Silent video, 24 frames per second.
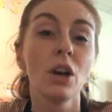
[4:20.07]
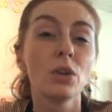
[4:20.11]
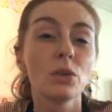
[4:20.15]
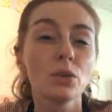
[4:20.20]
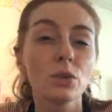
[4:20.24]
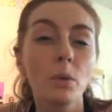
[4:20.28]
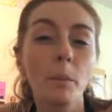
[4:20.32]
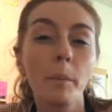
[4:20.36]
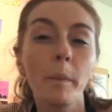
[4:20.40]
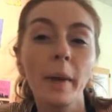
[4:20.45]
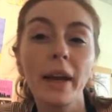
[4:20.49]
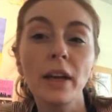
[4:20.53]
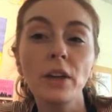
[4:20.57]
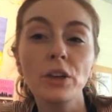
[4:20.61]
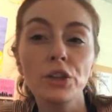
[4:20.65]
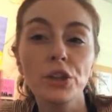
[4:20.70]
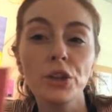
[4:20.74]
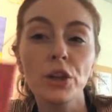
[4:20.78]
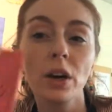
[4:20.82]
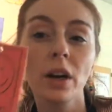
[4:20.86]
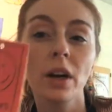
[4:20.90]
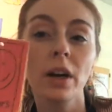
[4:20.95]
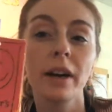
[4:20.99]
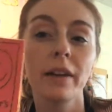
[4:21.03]
So make
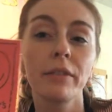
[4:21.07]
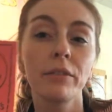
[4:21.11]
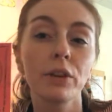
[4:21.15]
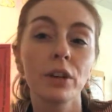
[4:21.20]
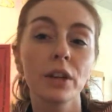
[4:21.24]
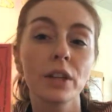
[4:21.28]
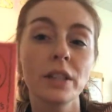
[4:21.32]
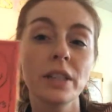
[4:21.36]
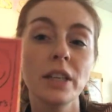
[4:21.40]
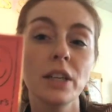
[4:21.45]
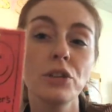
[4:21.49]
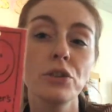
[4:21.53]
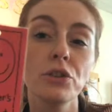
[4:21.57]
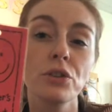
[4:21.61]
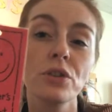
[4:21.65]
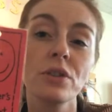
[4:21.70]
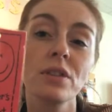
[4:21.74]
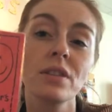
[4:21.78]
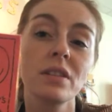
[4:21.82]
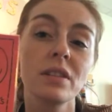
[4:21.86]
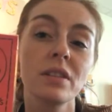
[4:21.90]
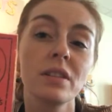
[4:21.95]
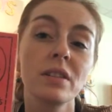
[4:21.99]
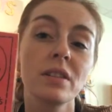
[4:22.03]
sure if you're a teacher's
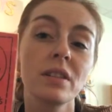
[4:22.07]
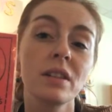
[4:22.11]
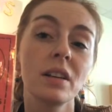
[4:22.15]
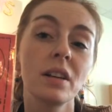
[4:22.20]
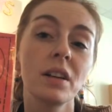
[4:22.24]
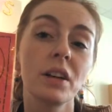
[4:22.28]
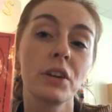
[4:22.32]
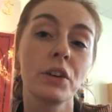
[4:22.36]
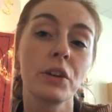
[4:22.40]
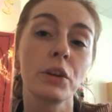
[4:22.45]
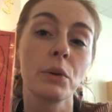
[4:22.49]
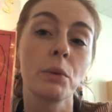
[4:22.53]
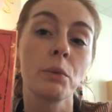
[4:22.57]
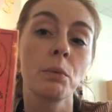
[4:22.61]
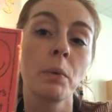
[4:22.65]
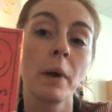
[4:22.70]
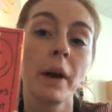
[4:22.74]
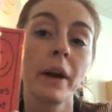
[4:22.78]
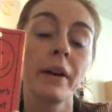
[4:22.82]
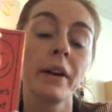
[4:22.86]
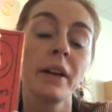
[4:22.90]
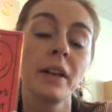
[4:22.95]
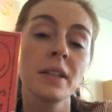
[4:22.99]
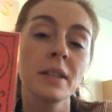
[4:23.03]
assistant and you're
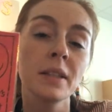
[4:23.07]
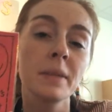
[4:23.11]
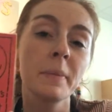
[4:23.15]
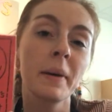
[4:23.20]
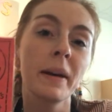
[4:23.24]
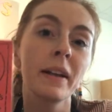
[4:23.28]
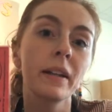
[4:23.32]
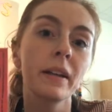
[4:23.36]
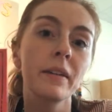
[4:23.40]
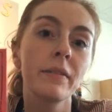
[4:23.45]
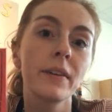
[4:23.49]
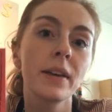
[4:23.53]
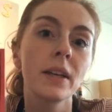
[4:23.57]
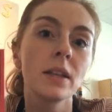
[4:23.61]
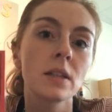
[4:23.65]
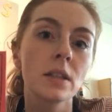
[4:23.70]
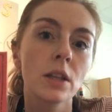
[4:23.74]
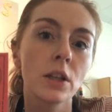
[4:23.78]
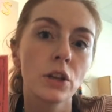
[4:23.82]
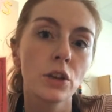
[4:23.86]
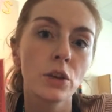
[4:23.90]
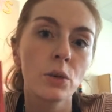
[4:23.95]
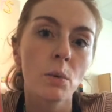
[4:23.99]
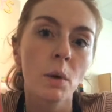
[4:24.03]
wearing a smiley face
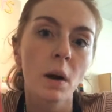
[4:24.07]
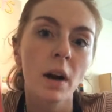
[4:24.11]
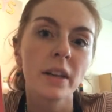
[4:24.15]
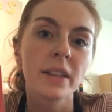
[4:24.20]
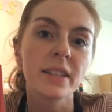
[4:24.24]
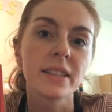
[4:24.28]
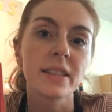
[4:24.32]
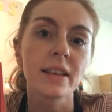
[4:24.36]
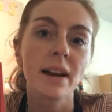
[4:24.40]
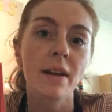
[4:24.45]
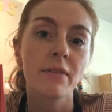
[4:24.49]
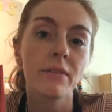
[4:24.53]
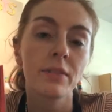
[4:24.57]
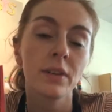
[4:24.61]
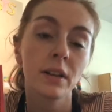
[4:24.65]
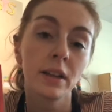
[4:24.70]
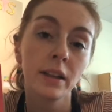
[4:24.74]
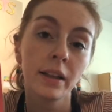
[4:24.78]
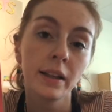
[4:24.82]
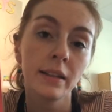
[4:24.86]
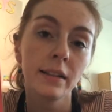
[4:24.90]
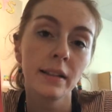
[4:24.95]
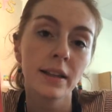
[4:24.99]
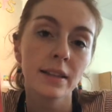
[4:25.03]
that you are
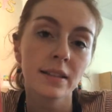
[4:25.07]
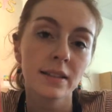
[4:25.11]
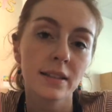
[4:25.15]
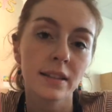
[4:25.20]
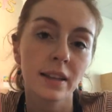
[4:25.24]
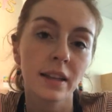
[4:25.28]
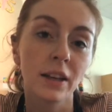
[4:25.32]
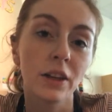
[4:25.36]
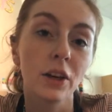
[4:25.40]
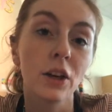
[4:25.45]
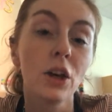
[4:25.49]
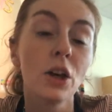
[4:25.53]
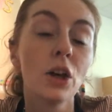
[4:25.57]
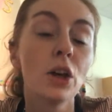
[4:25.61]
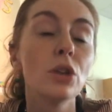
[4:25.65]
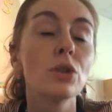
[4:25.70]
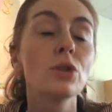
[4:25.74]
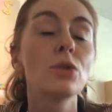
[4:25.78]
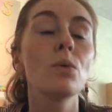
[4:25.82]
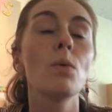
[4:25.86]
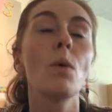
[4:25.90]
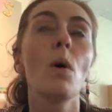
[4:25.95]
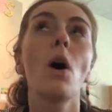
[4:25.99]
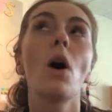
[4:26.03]
definitely listening
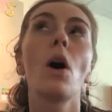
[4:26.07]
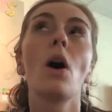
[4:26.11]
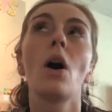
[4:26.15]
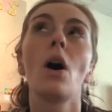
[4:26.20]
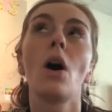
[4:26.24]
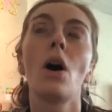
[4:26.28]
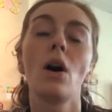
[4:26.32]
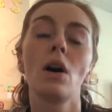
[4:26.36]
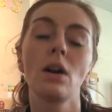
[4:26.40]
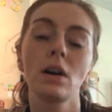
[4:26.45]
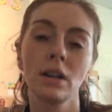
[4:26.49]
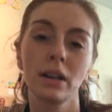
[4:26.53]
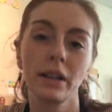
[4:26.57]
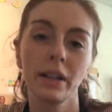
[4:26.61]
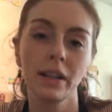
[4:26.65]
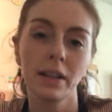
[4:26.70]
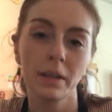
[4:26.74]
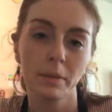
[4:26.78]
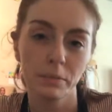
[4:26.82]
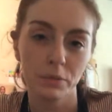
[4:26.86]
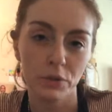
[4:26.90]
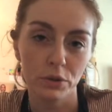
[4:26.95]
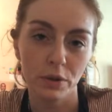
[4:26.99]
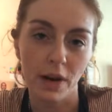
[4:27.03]
to all
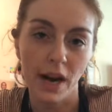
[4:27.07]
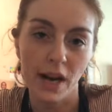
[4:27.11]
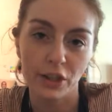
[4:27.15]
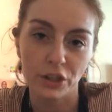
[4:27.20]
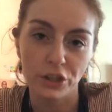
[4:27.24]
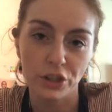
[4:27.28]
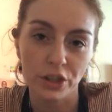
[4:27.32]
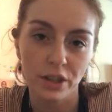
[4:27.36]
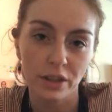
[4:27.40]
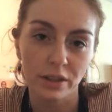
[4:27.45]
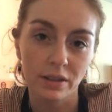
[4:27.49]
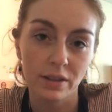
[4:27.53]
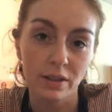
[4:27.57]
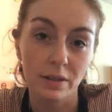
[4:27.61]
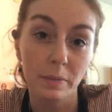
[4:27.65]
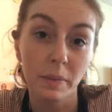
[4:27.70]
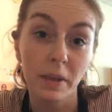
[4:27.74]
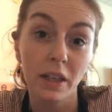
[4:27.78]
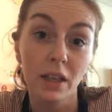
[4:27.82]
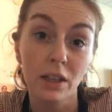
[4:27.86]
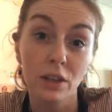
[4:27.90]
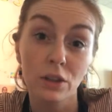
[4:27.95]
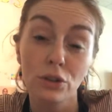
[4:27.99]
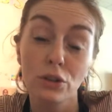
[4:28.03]
cleanup directions
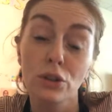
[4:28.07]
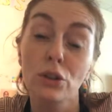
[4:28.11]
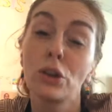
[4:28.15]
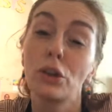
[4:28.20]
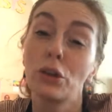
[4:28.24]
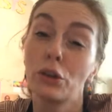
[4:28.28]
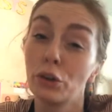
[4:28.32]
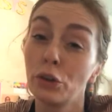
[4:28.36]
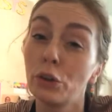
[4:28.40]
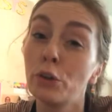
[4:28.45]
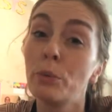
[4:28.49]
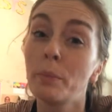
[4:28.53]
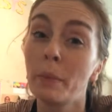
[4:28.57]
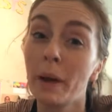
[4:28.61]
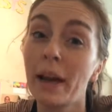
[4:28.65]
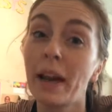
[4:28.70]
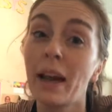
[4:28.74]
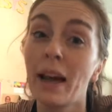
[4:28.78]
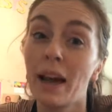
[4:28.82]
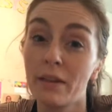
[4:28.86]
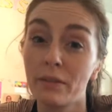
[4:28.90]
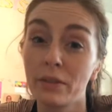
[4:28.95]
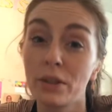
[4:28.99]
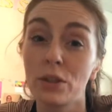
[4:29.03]
because you might
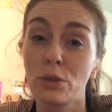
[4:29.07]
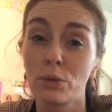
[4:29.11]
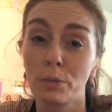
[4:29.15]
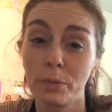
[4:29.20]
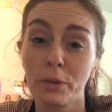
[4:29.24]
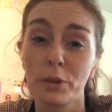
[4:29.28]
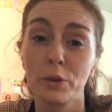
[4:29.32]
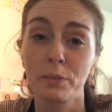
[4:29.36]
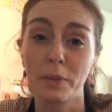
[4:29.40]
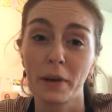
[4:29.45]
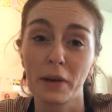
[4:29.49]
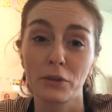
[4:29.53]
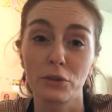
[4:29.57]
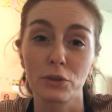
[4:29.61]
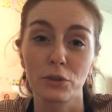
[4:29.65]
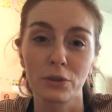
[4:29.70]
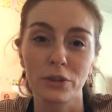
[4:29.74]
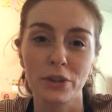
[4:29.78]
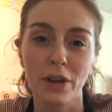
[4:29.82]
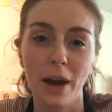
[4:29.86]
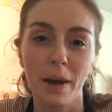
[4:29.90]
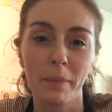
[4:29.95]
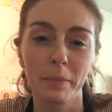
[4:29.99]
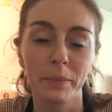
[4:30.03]
have a super special
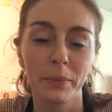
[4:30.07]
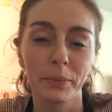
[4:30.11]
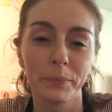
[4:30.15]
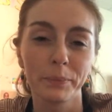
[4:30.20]
job.